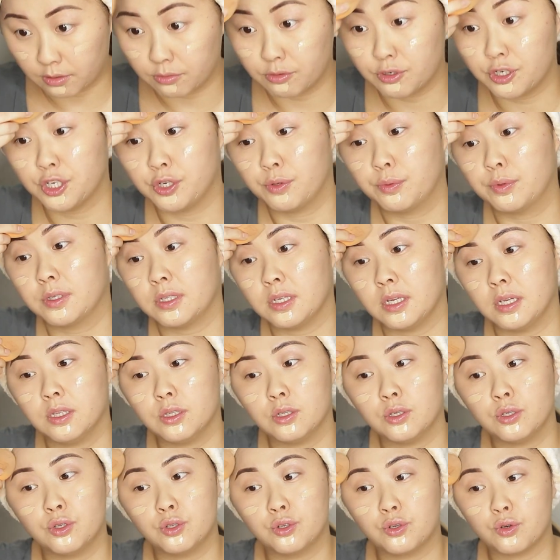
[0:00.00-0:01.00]
she was in
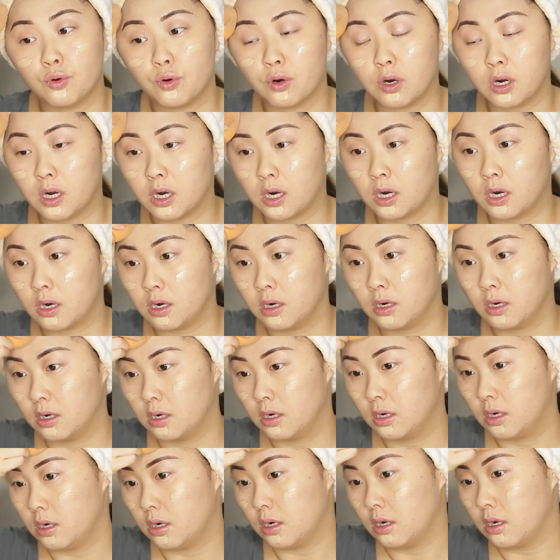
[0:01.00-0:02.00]
the store,
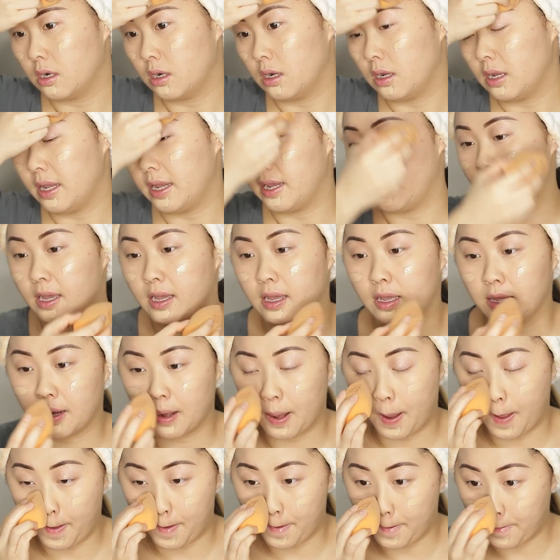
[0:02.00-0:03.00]
and
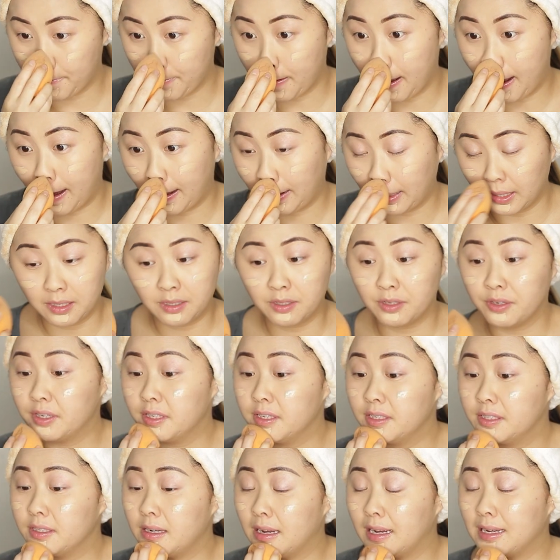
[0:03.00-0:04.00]

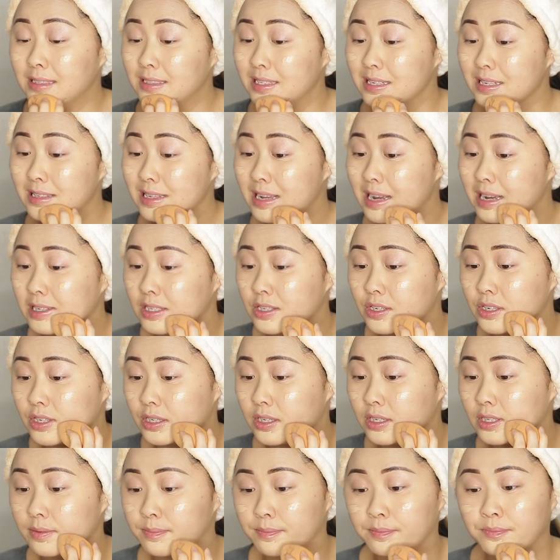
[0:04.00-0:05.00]
I just asked
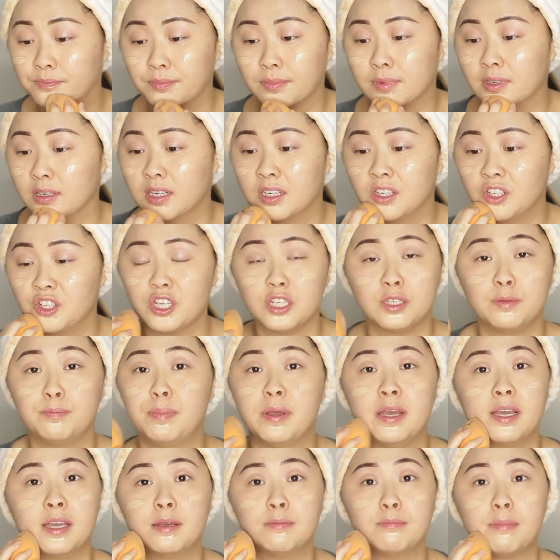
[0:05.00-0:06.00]
her, just
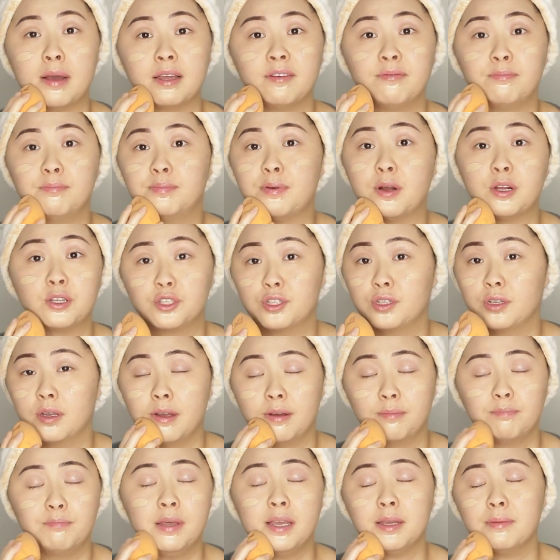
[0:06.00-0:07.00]
pick my
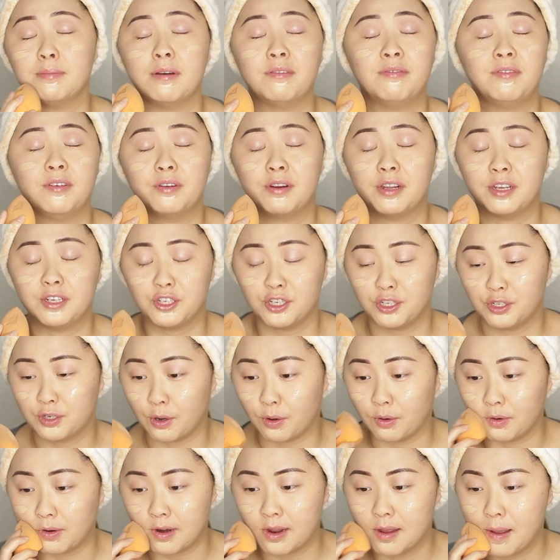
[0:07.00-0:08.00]
foundation
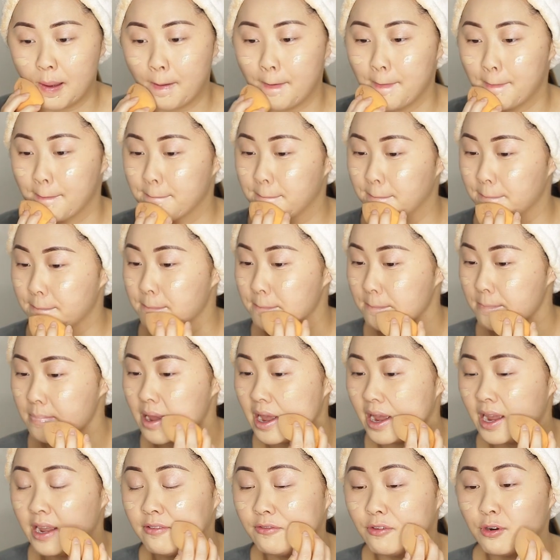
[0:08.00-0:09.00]
tone.
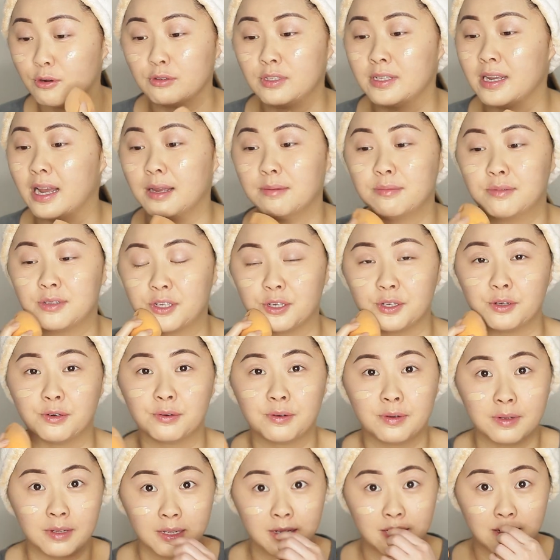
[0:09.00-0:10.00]
I have no time to
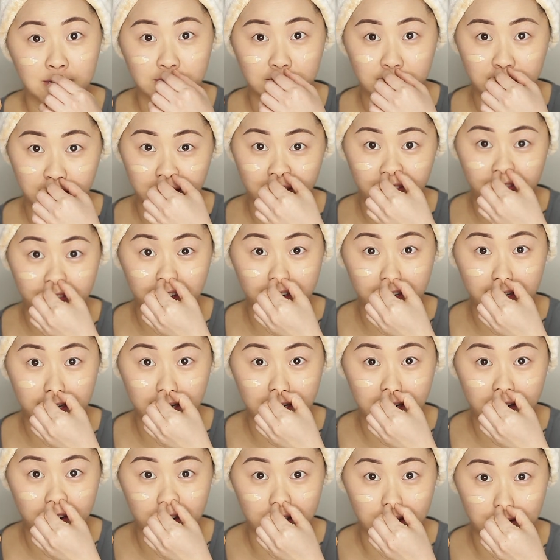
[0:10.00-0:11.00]
try to figure
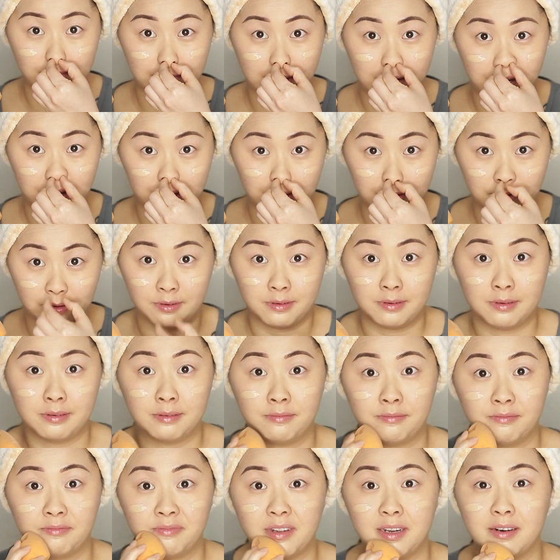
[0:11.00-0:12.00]
it out on my own.
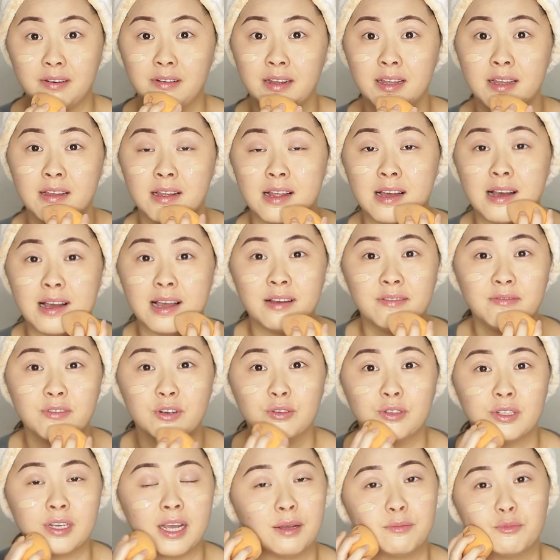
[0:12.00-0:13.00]
I have
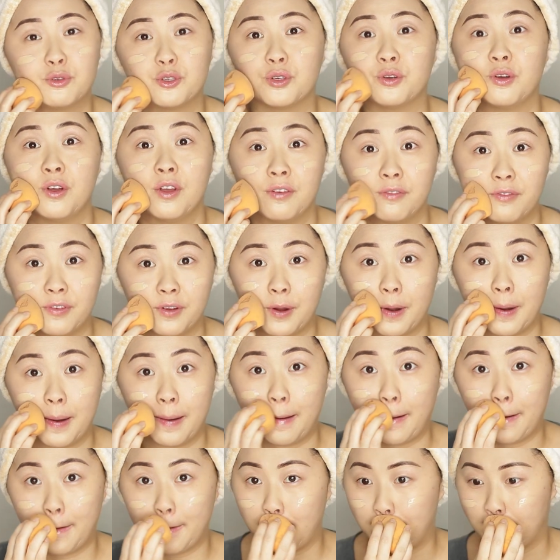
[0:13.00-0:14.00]
no time to figure
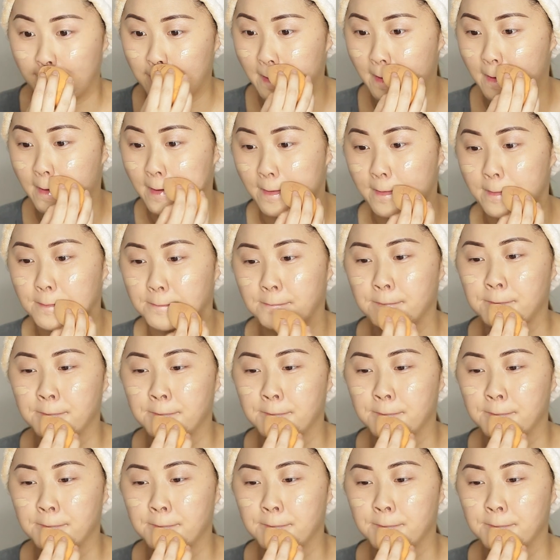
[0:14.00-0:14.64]
it out on my own.